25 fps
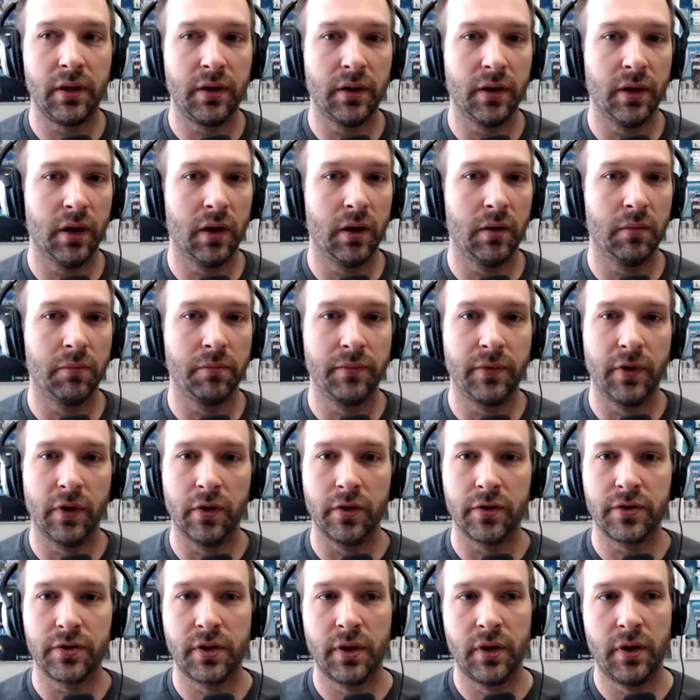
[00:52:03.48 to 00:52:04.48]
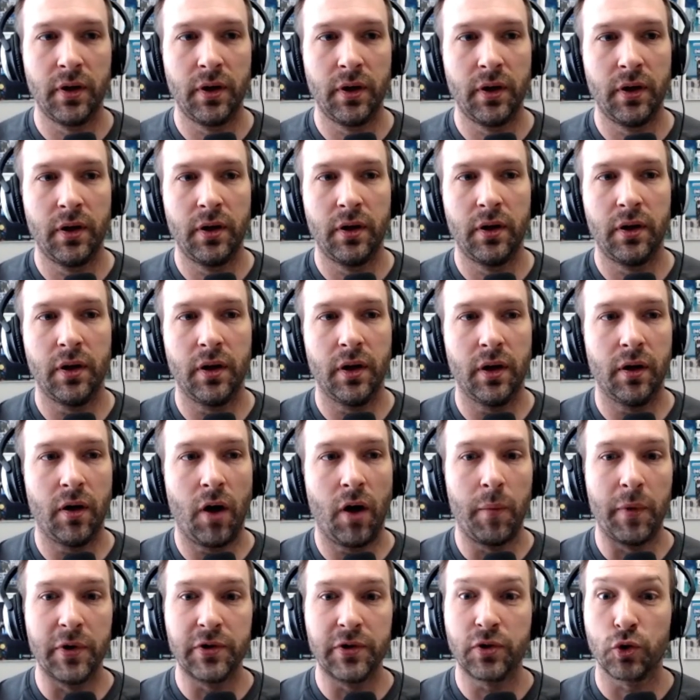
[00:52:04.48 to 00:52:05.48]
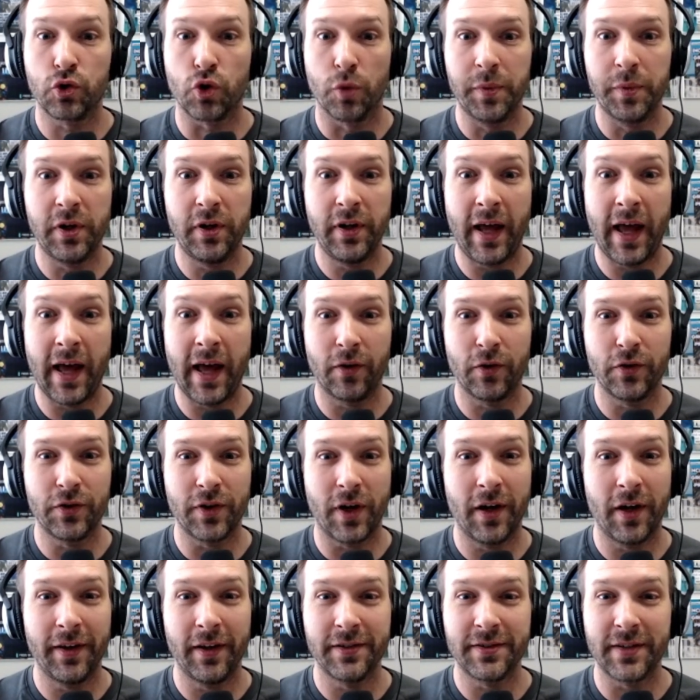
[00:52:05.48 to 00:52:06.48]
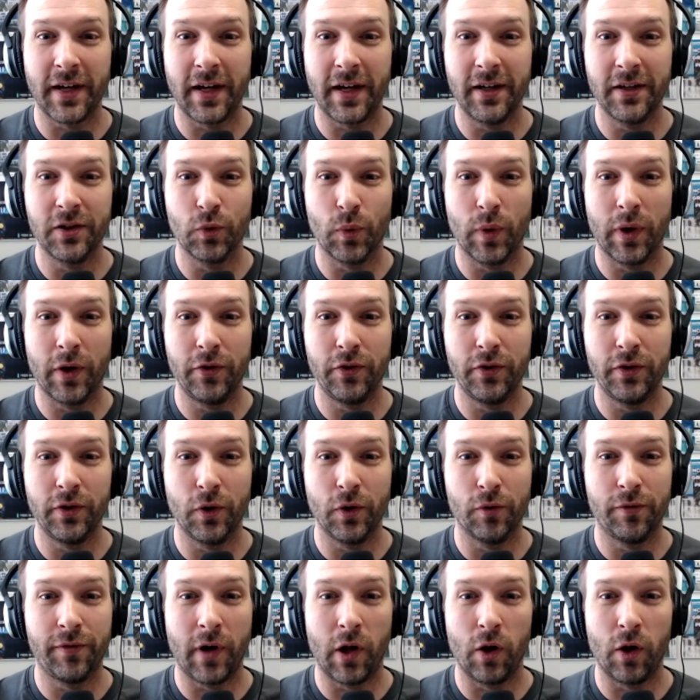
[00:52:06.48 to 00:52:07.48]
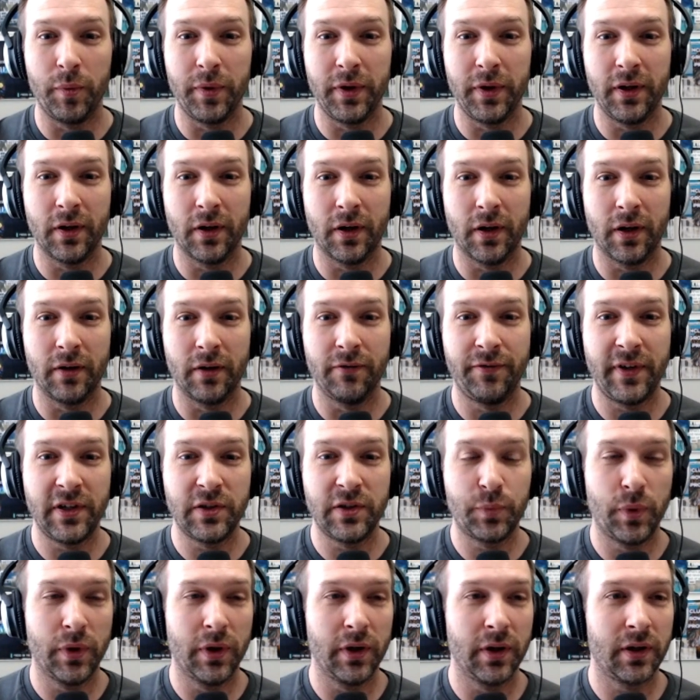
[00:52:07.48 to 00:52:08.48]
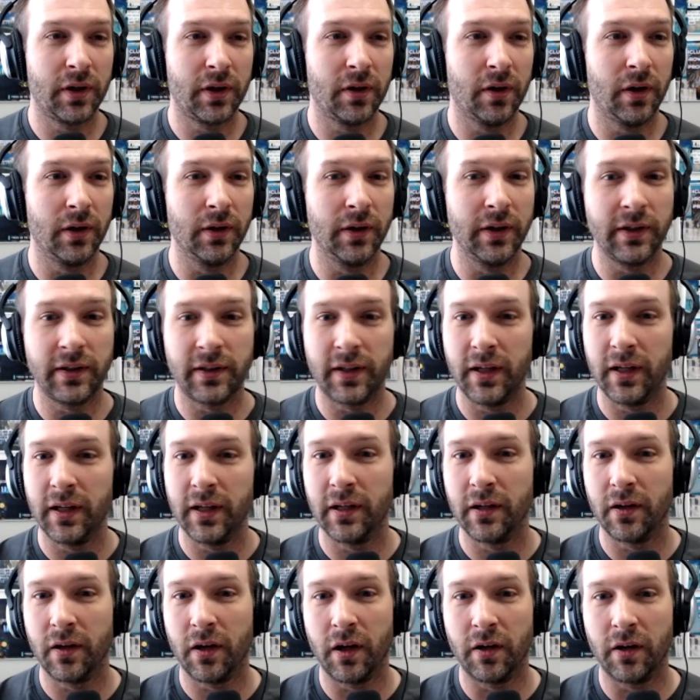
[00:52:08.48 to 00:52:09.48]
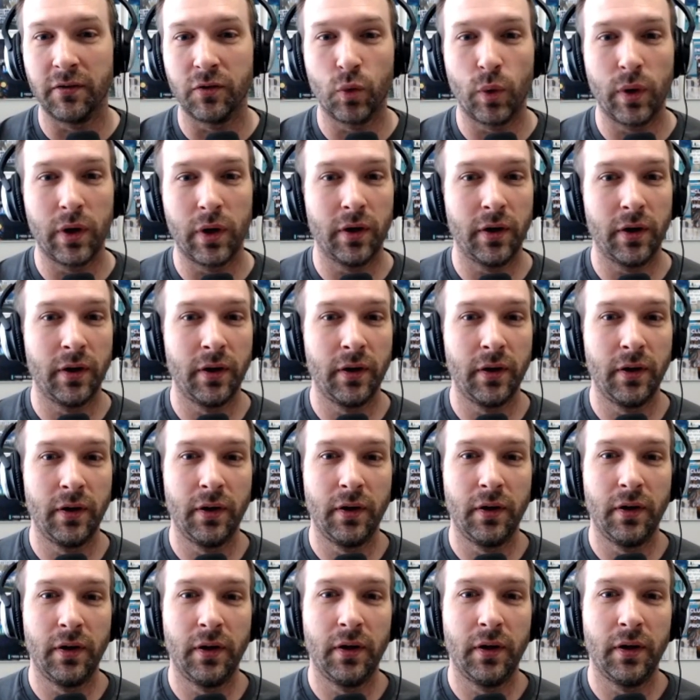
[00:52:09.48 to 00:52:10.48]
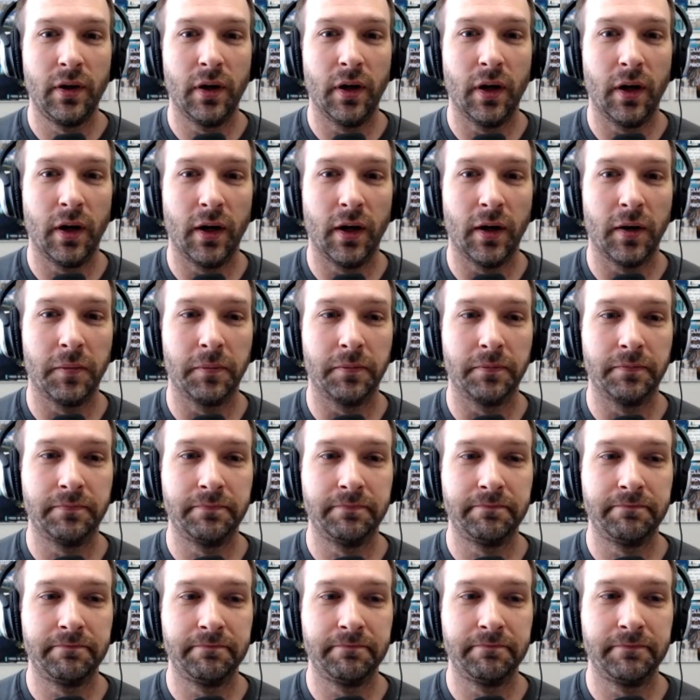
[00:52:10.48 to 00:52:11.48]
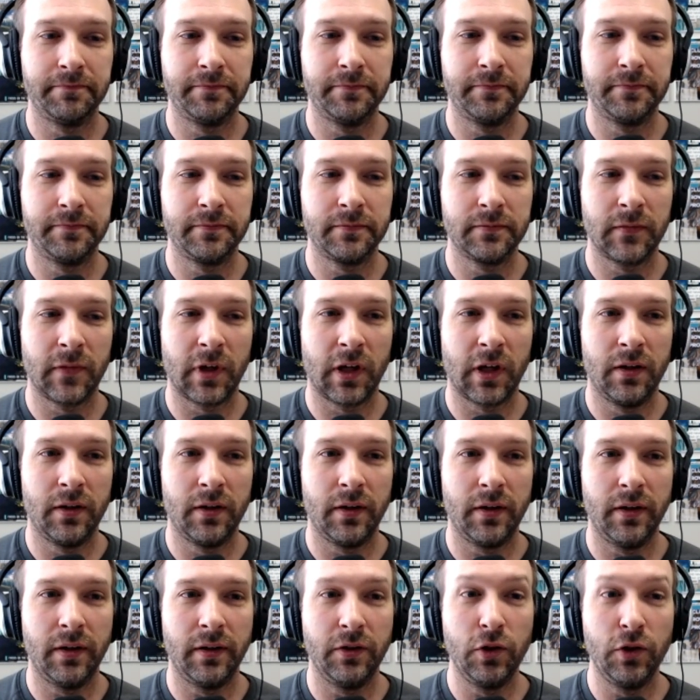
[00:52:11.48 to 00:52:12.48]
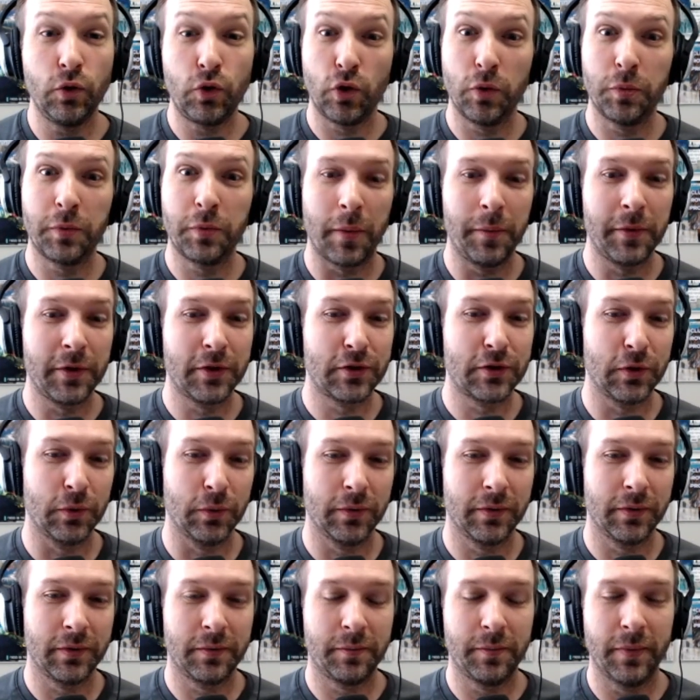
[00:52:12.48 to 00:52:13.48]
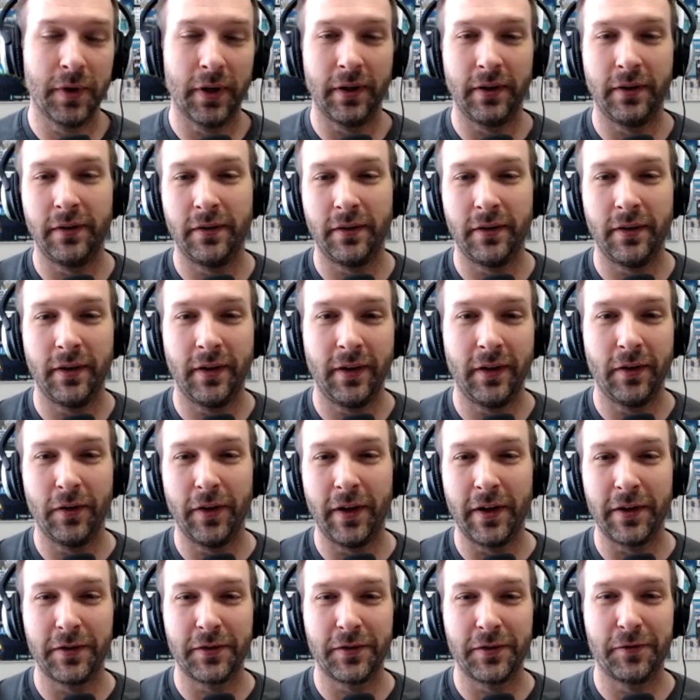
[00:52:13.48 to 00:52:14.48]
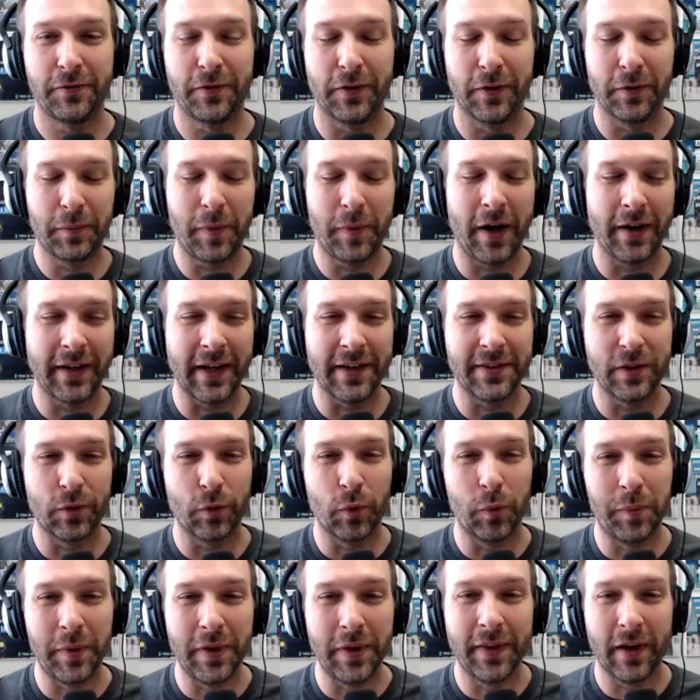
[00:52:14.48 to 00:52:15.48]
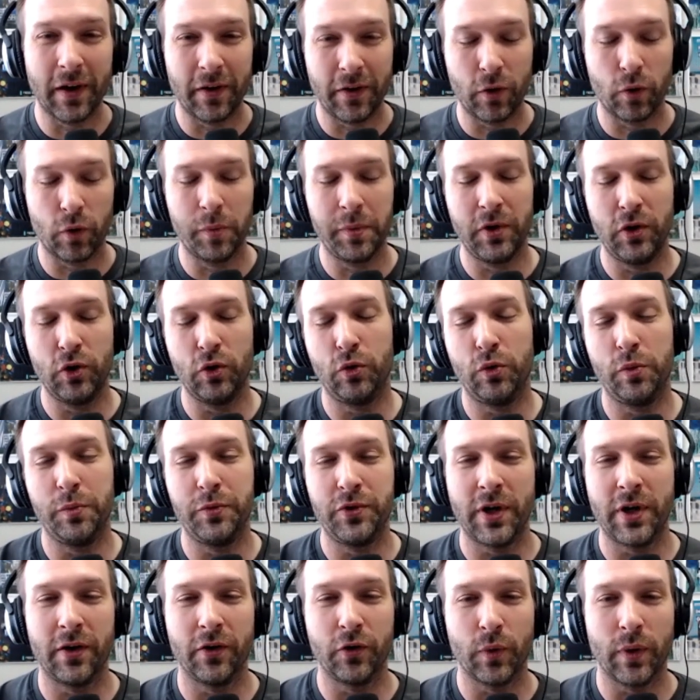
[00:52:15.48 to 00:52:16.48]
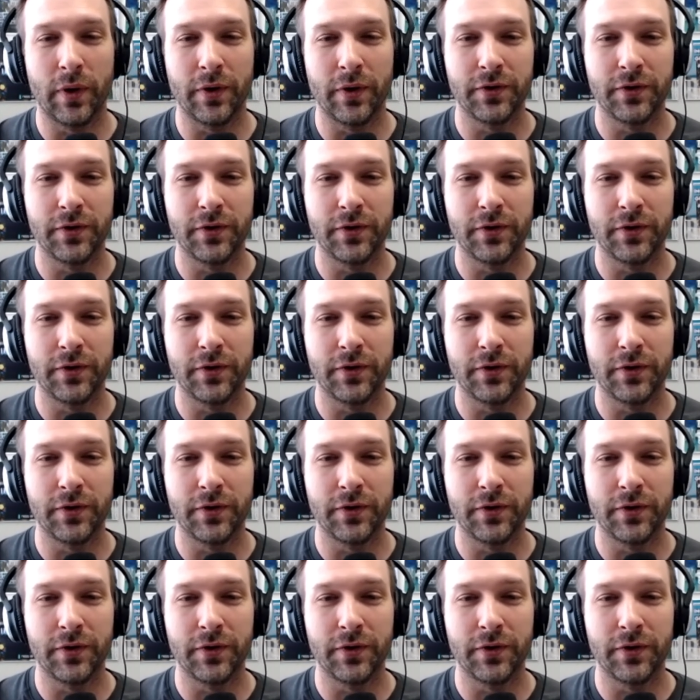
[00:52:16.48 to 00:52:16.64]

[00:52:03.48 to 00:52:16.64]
Um, there's uh, all my social media handles on the site as well. You can go follow me on Facebook, on LinkedIn, on Twitter. Um, and YouTube coming soon. But I know that's for podcast. It will be there. There will be a YouTube channel as well.